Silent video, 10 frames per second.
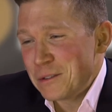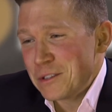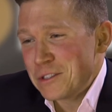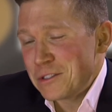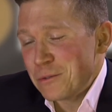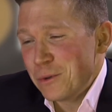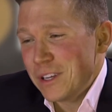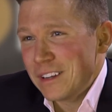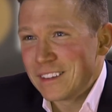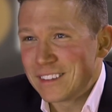just a
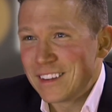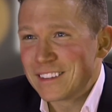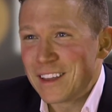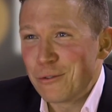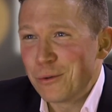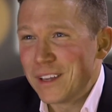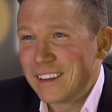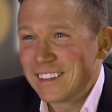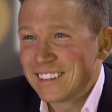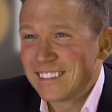win. It's nice to have a
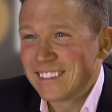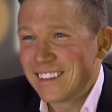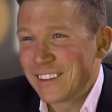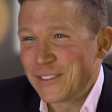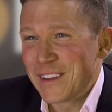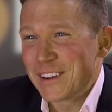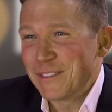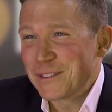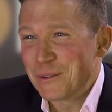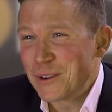win. It goes back to
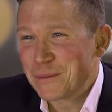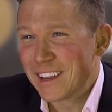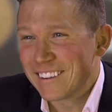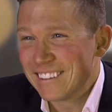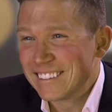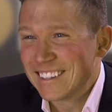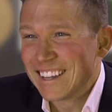my sports background.